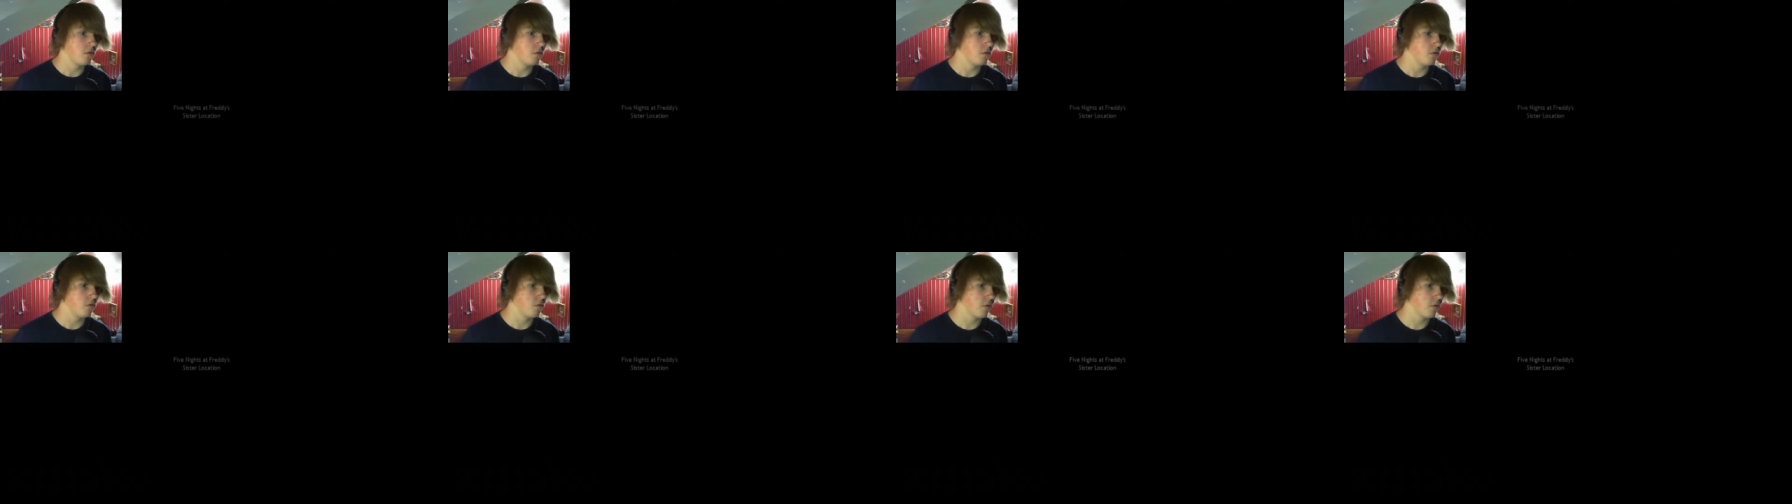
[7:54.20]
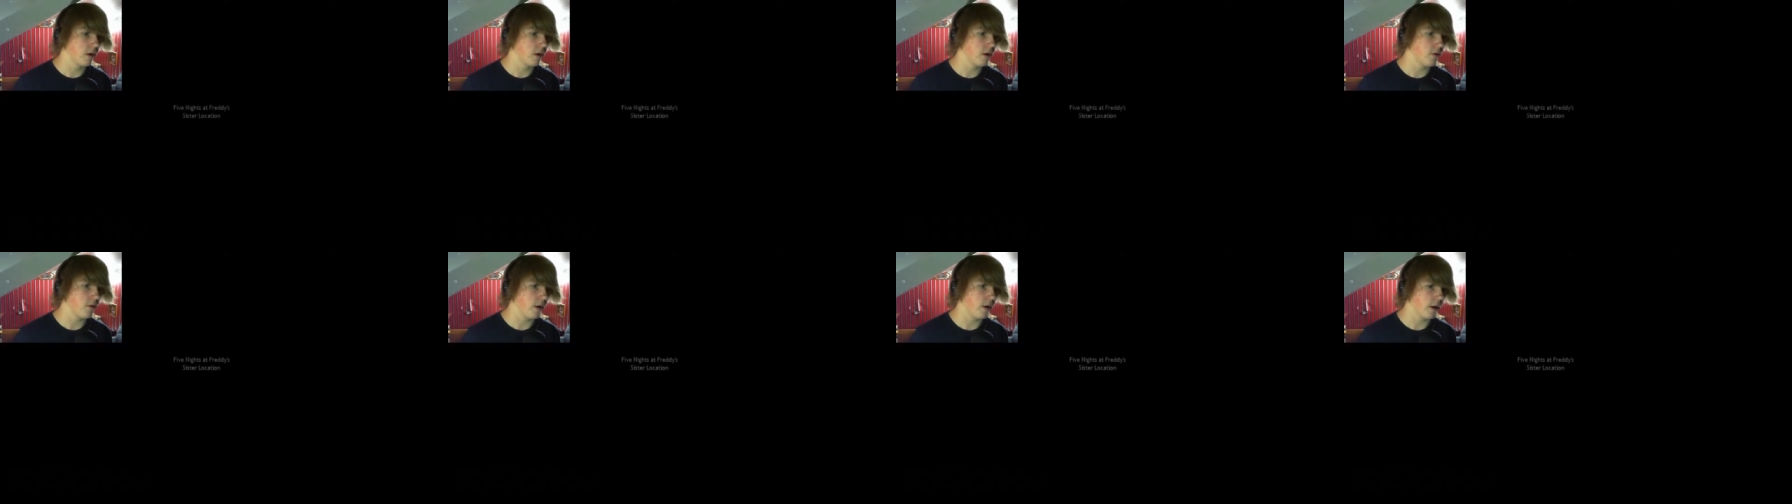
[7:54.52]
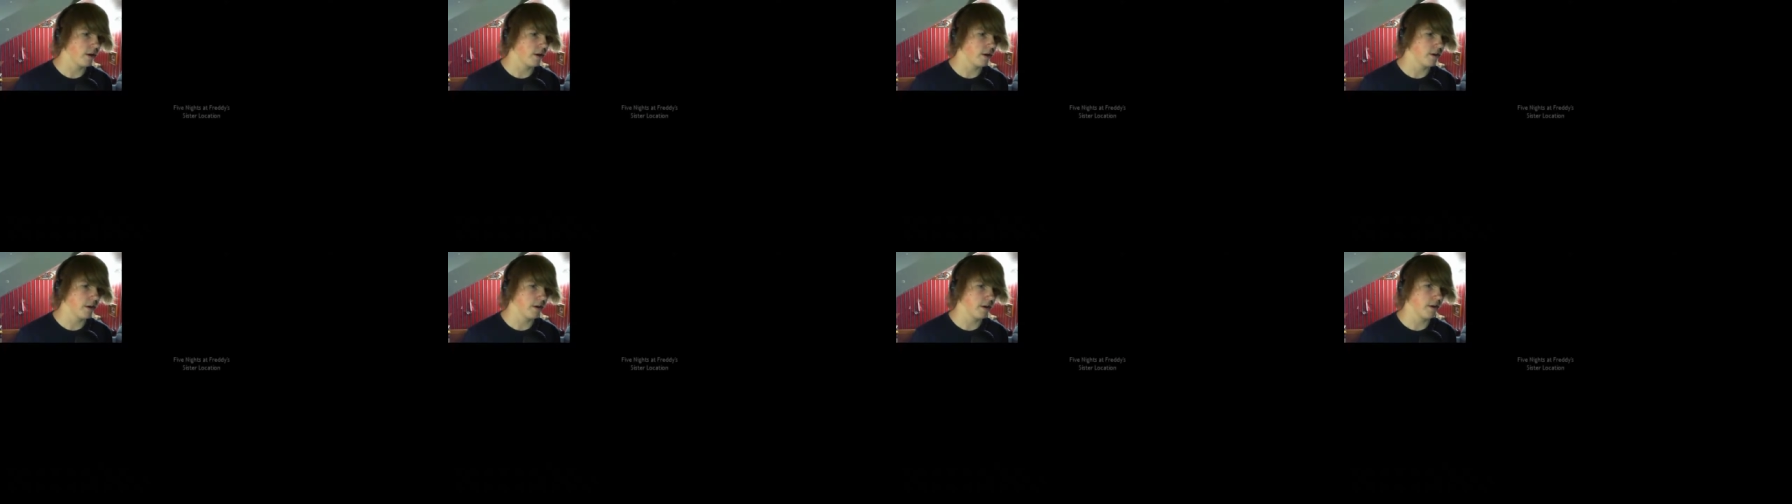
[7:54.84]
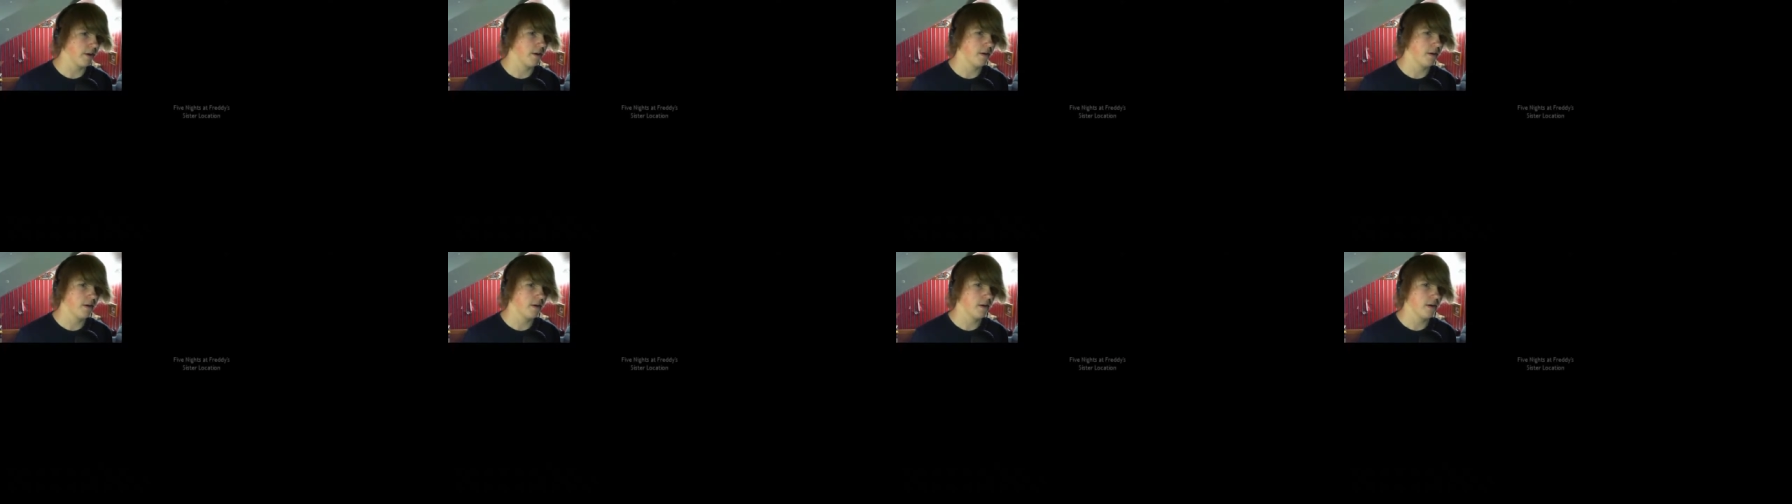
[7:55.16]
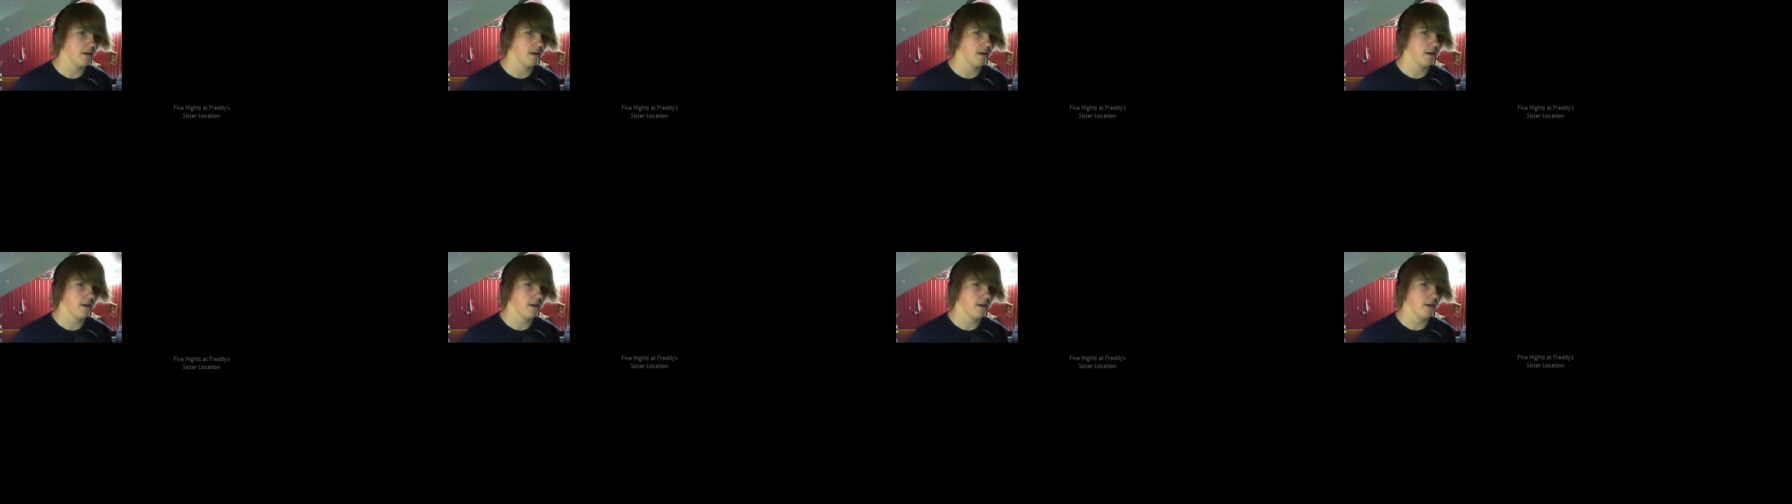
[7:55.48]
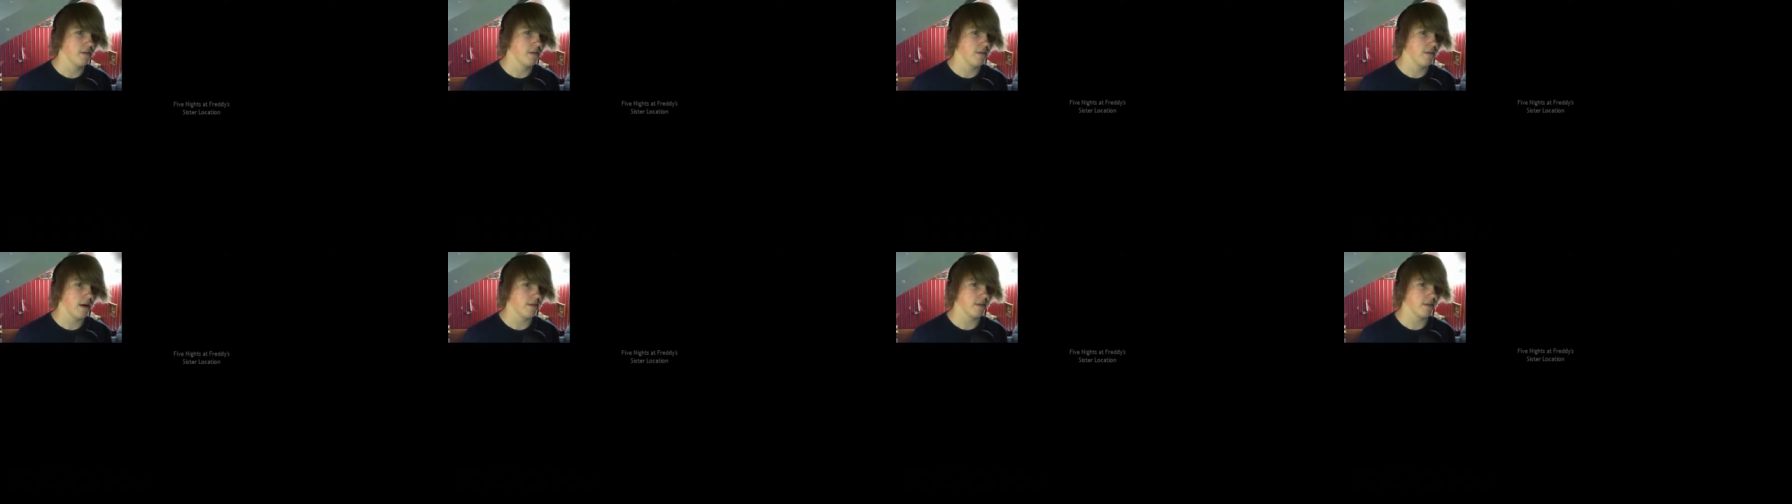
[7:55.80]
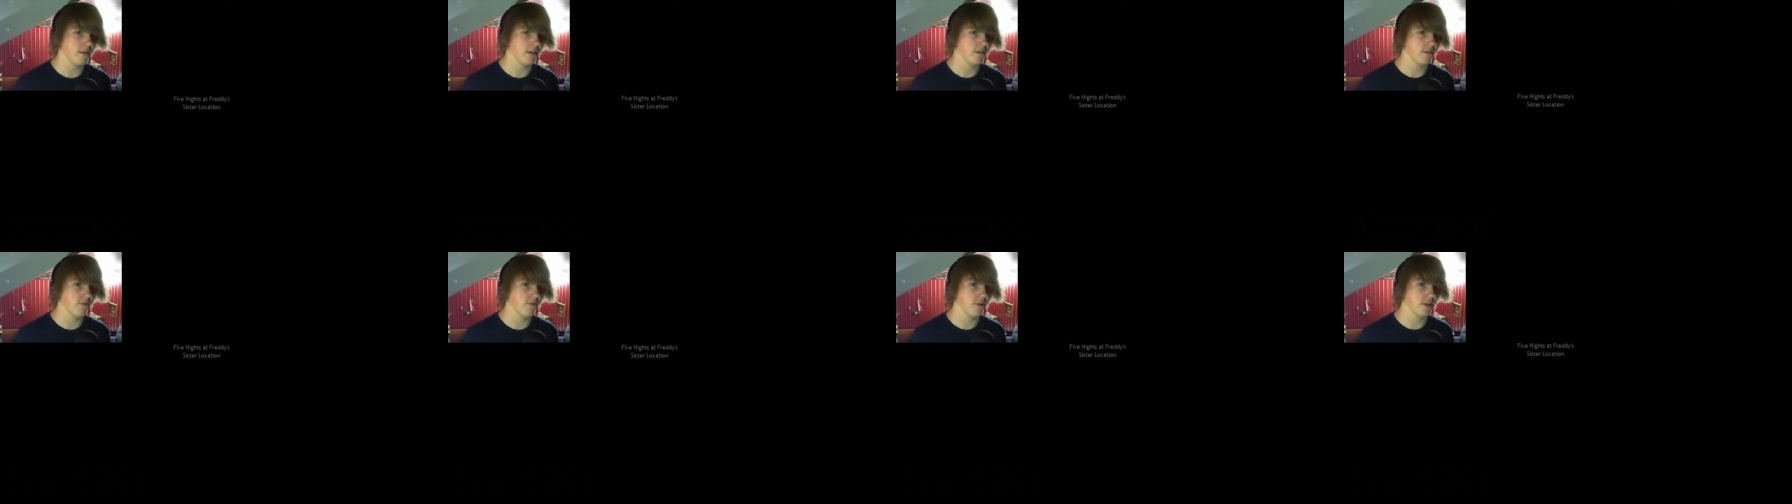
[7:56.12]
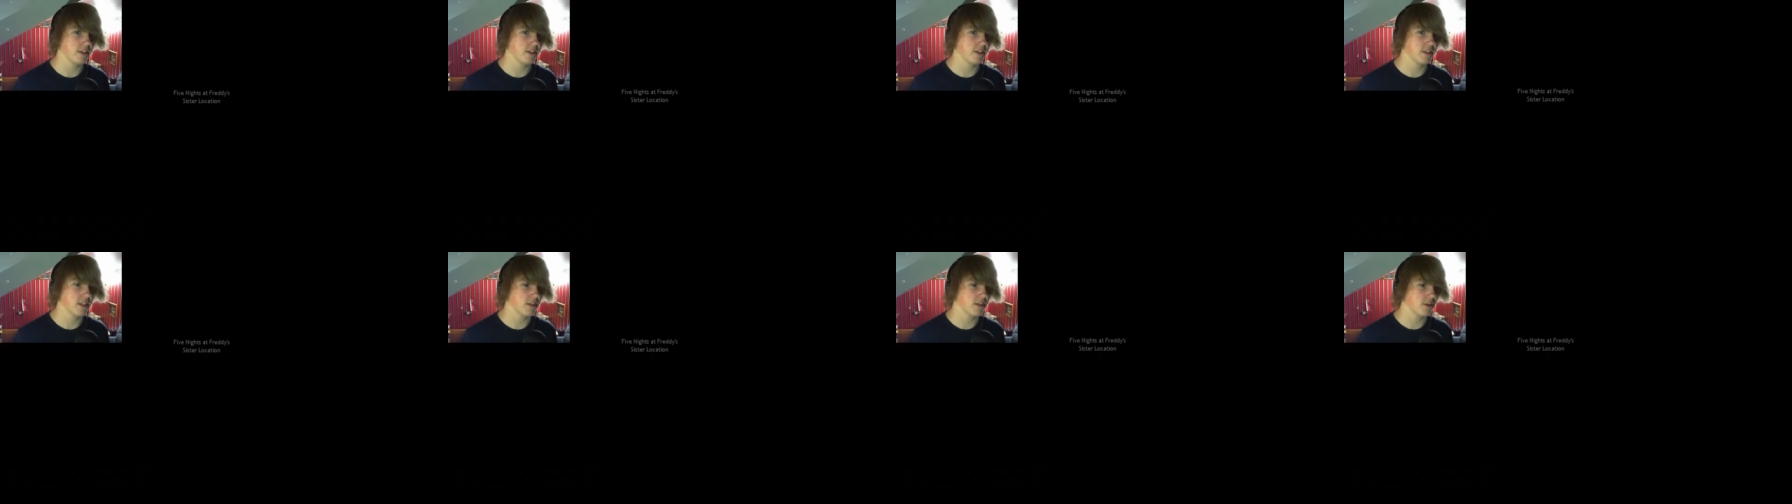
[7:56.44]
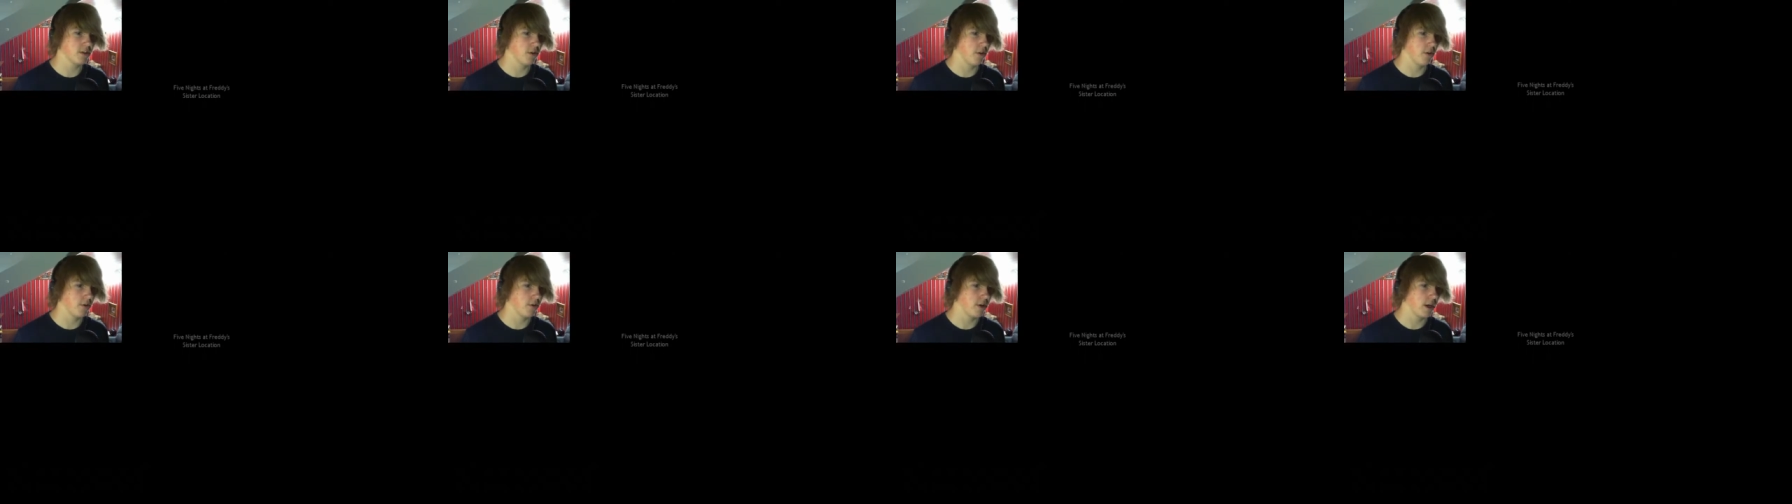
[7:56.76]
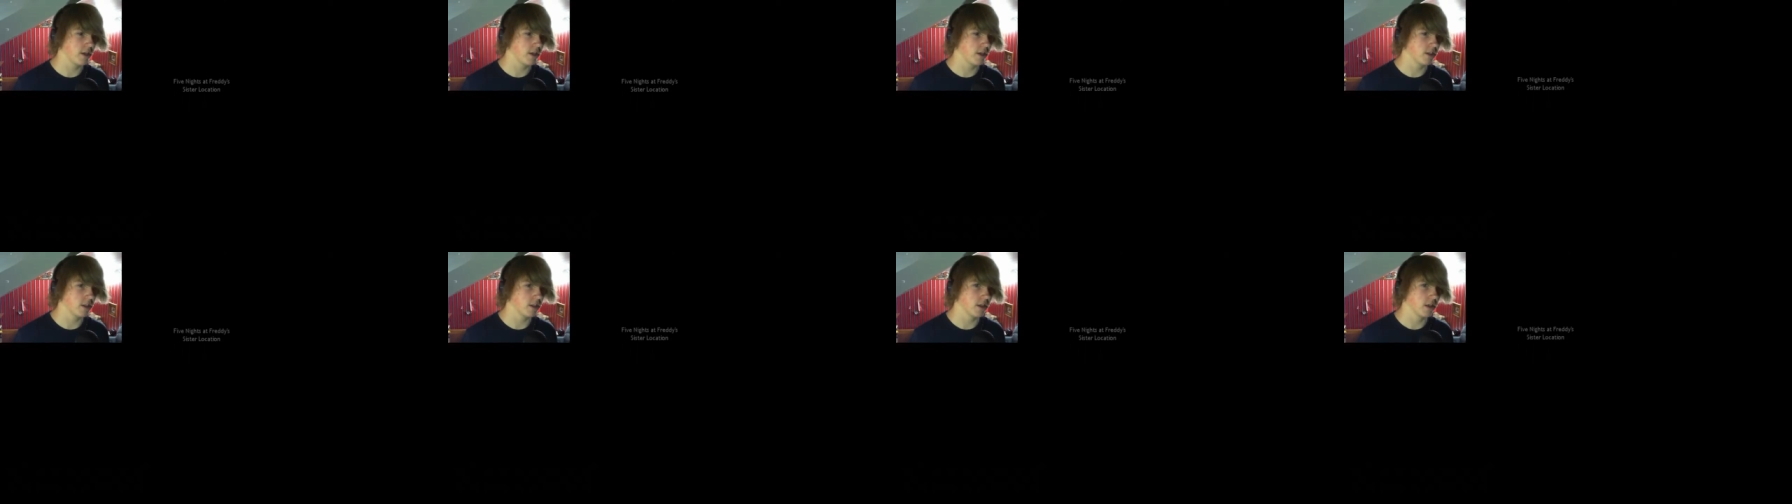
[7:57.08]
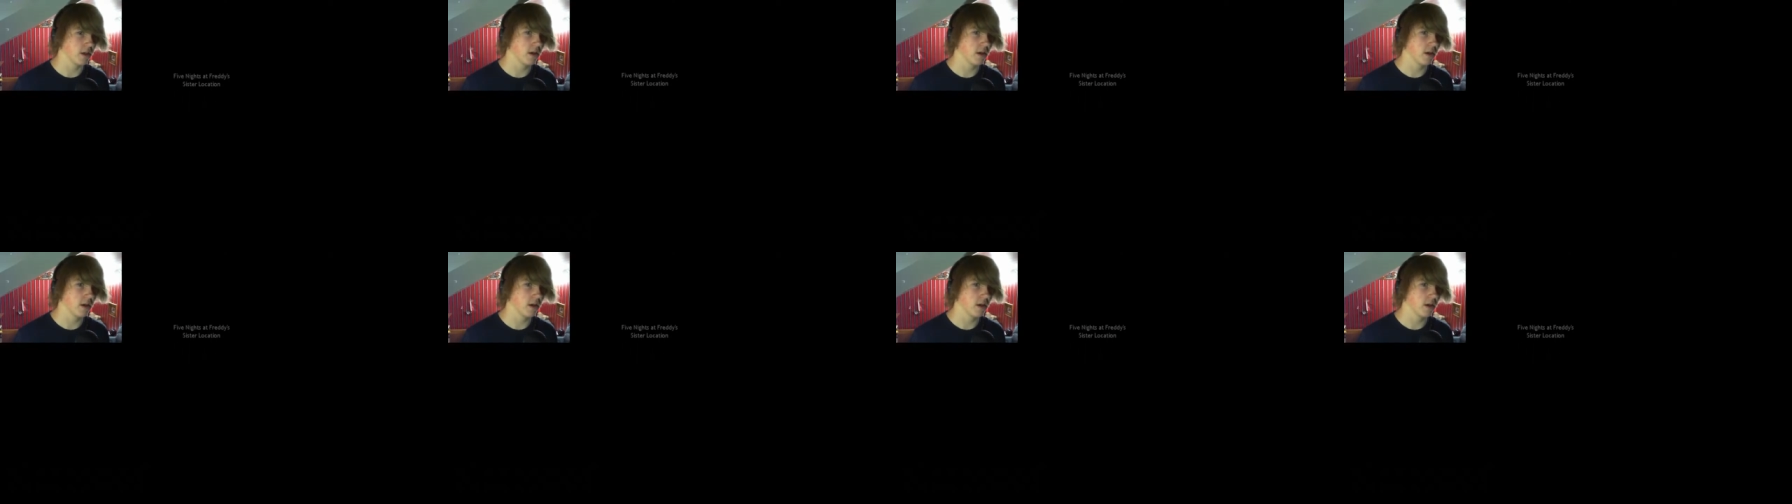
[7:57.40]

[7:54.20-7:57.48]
Real ending? Five Nights at Freddy's Sister Location.